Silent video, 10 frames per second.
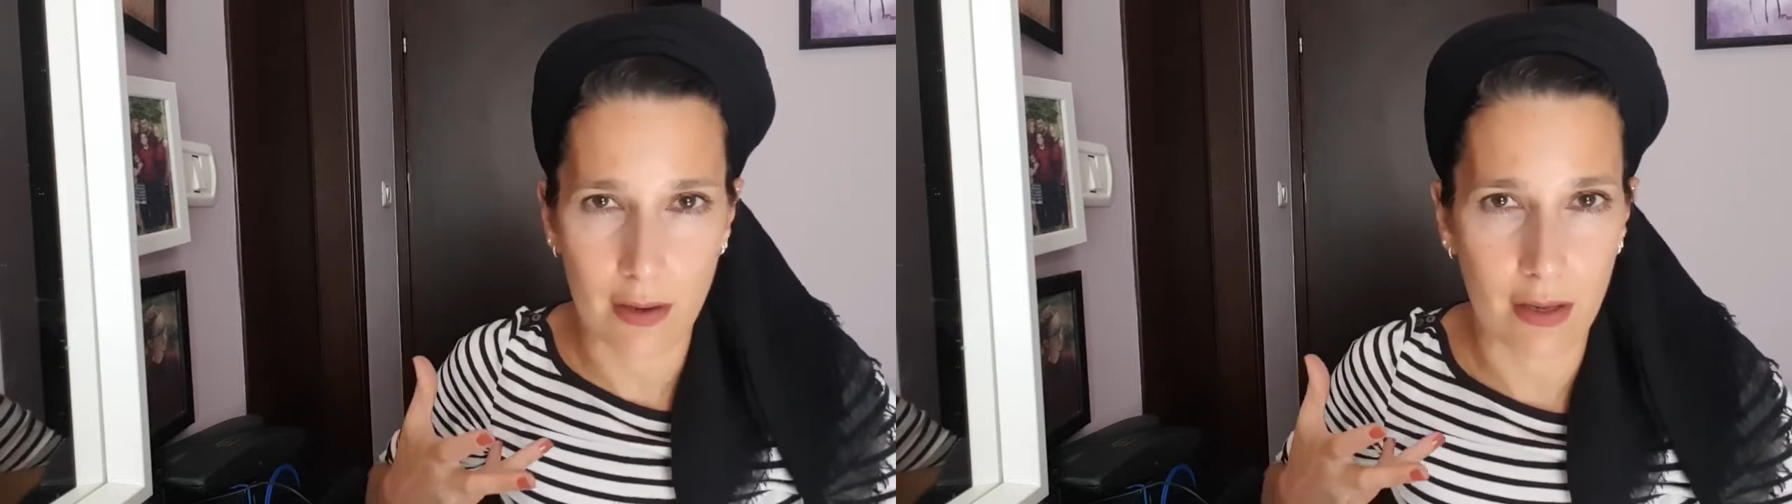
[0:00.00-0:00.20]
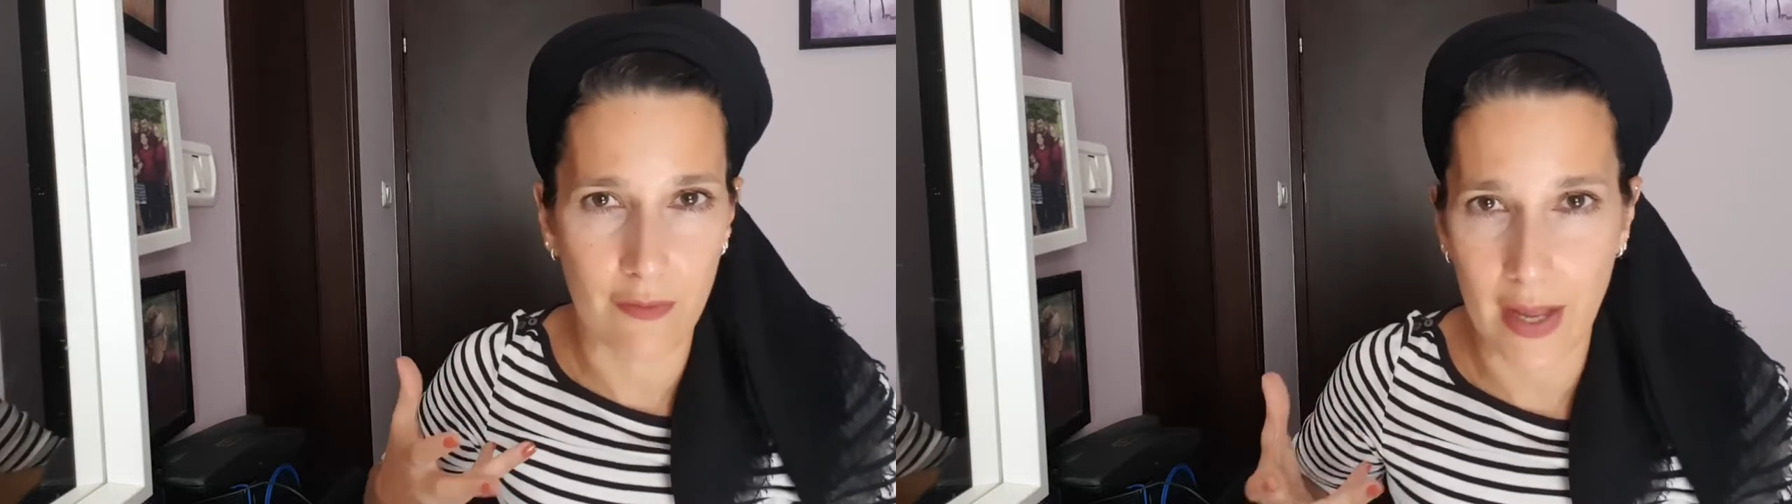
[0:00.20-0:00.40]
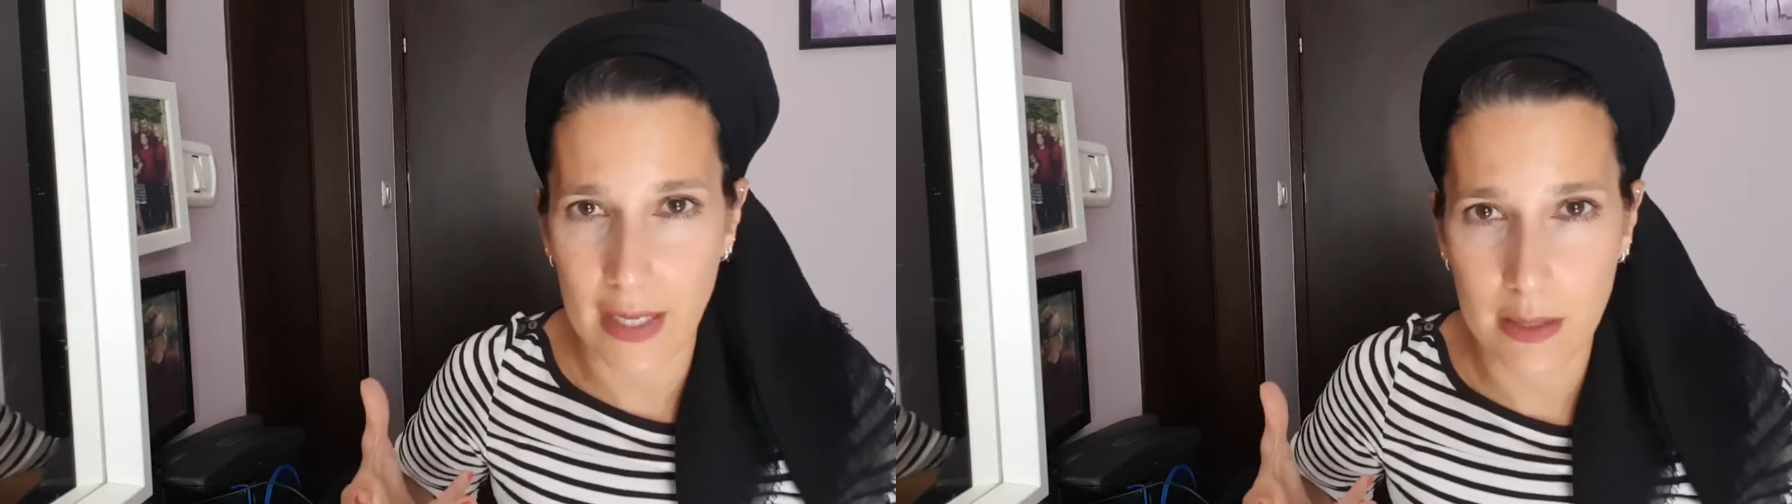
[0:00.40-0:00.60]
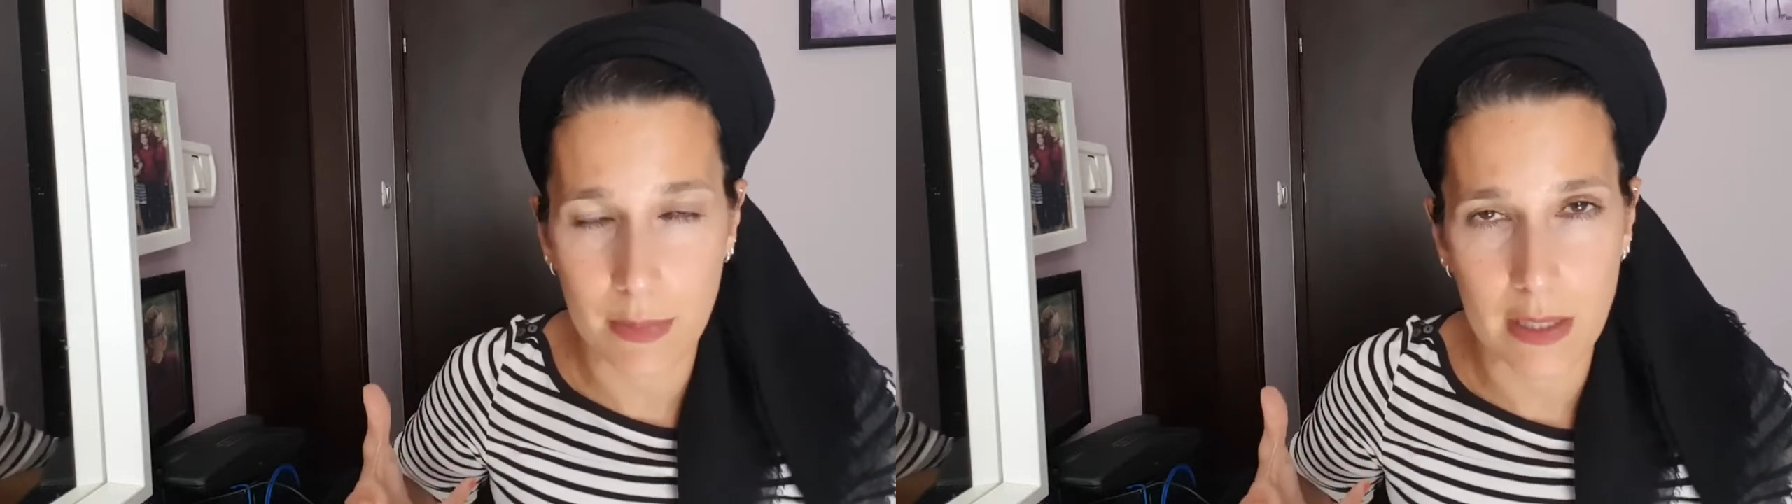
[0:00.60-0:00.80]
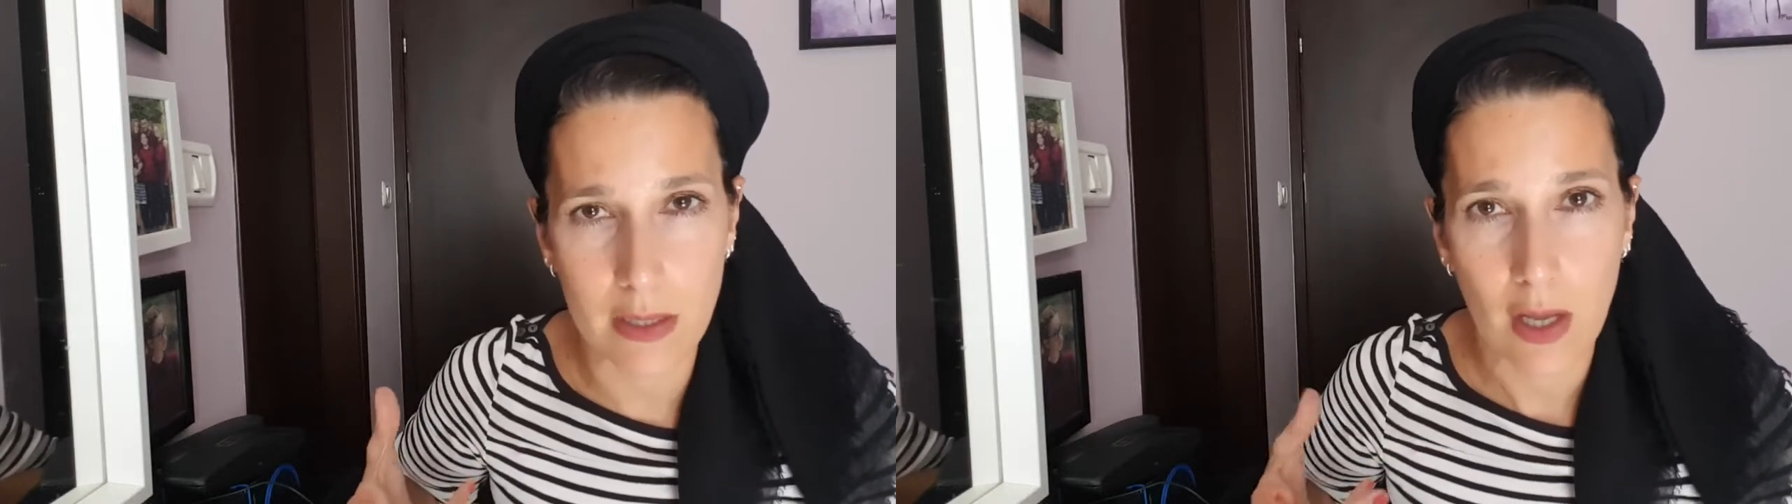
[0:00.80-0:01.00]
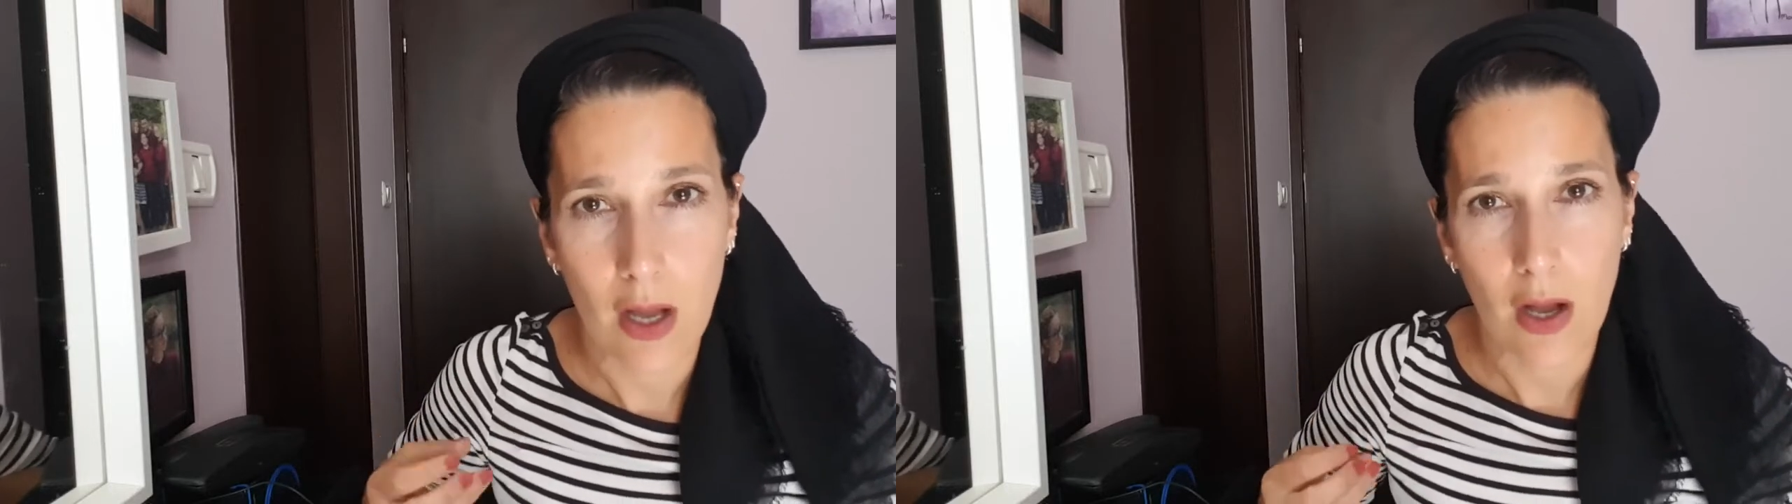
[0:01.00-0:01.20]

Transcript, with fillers: our advancements